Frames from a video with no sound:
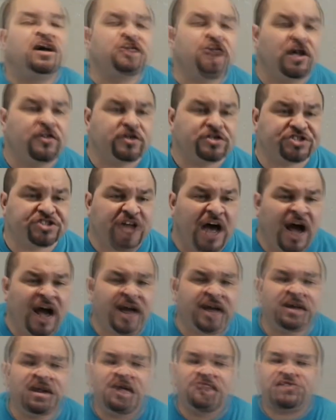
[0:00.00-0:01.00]
Another
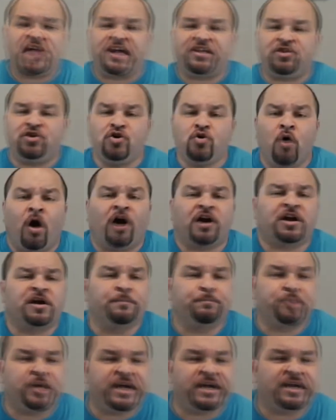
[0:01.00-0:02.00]
sign that you are
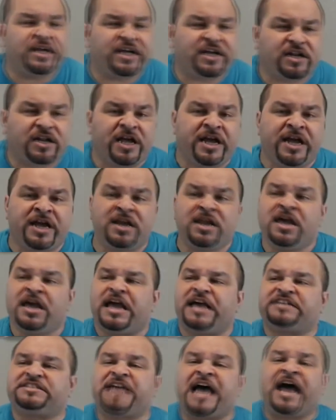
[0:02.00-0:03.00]
completely clean
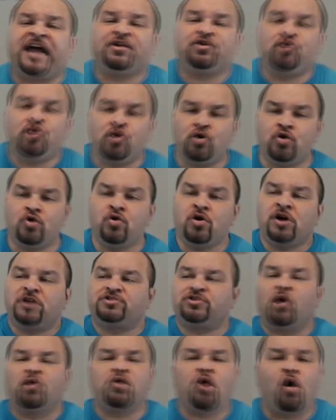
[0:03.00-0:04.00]
is that you
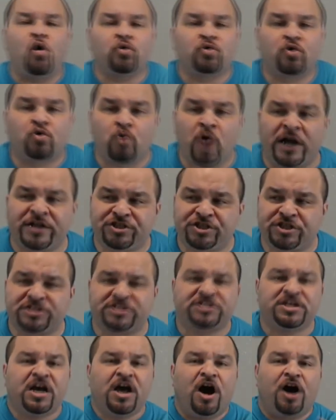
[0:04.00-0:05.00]
don't hold
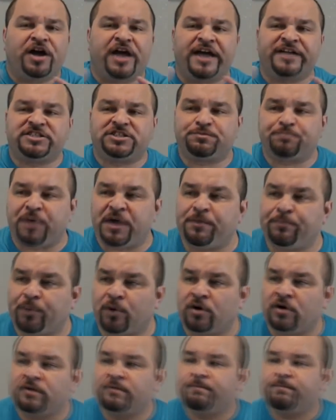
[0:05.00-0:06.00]
grudges against
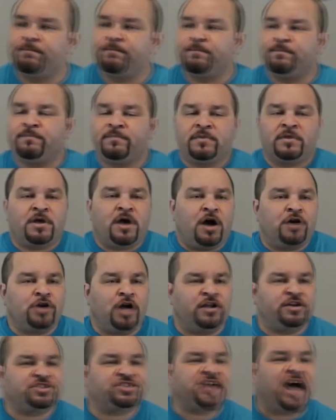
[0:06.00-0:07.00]
people.
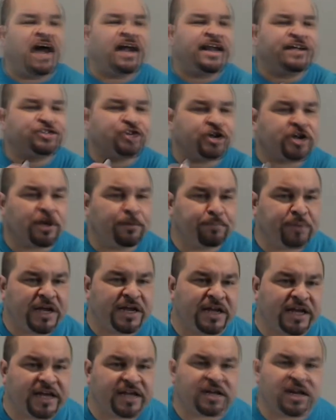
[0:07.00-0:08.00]
Another sign that you're
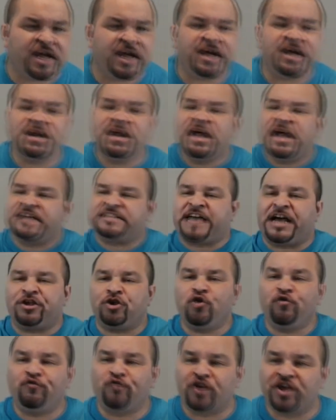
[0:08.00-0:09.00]
completely clean is that
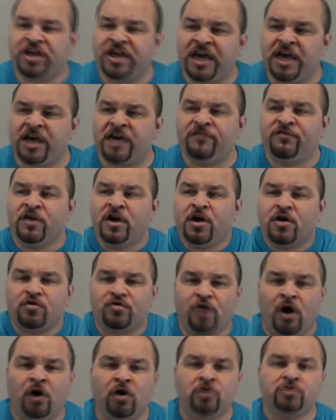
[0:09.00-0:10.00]
you forgive
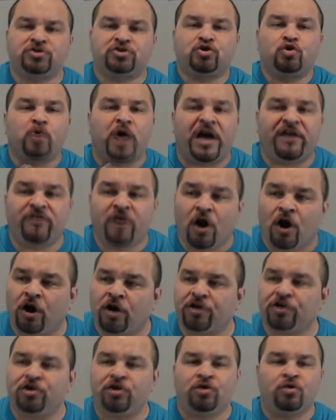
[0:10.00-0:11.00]
those who have
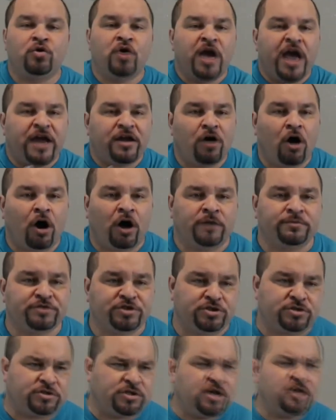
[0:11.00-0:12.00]
hurt you and
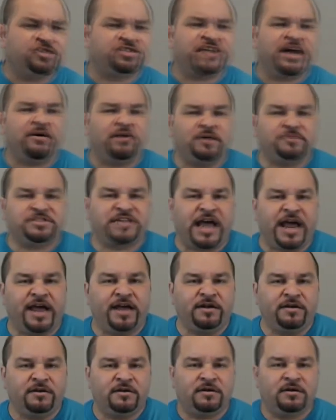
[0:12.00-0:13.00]
harmed you. Do you understand what I'm
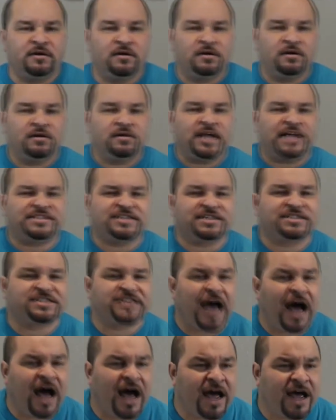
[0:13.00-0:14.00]
saying? That's a
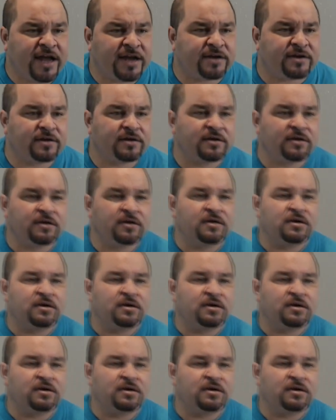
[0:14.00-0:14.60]
sign.